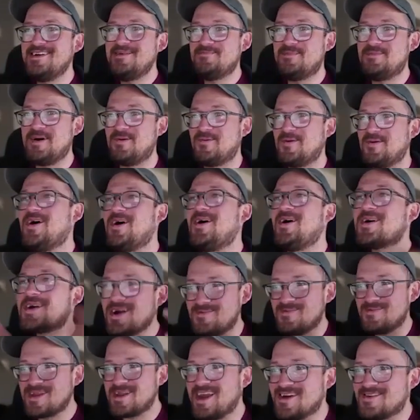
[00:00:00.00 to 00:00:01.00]
but we all
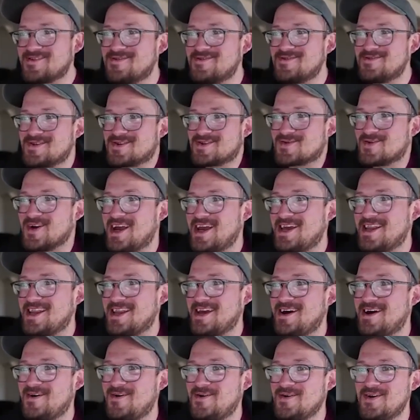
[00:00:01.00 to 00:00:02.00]
come together and try it
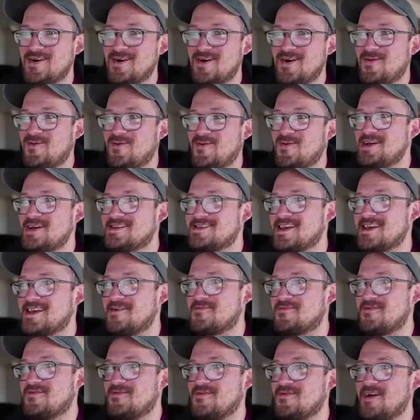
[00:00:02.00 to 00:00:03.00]
out, you know, once
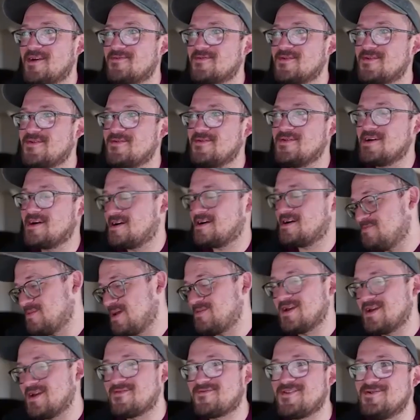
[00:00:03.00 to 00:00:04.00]
every every uh,
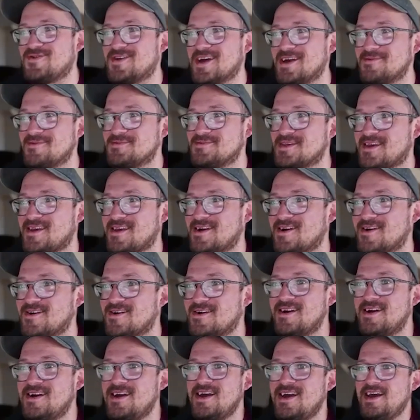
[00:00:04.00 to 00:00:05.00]
maybe a few times a
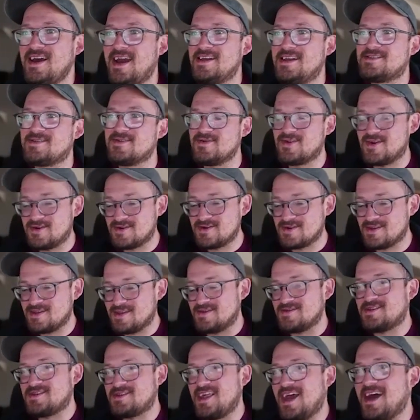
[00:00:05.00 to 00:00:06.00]
year and so there's
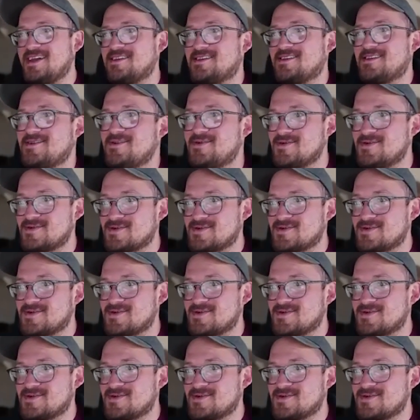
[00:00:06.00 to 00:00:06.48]
there's that too.